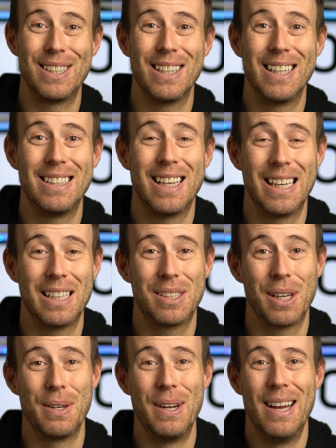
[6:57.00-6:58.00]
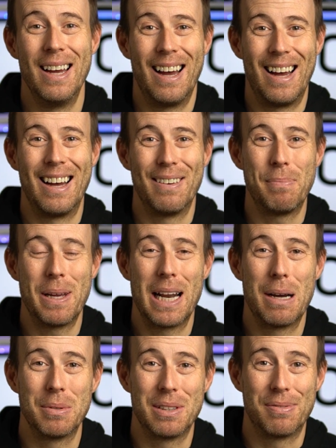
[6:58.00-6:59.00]
that they take. So being
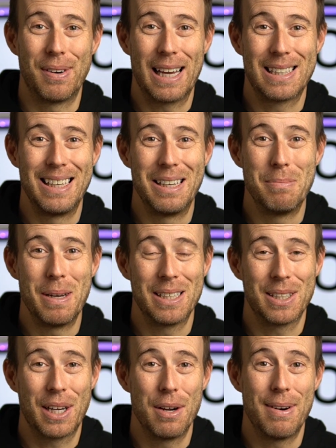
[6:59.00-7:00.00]
able to flex a little bit as I go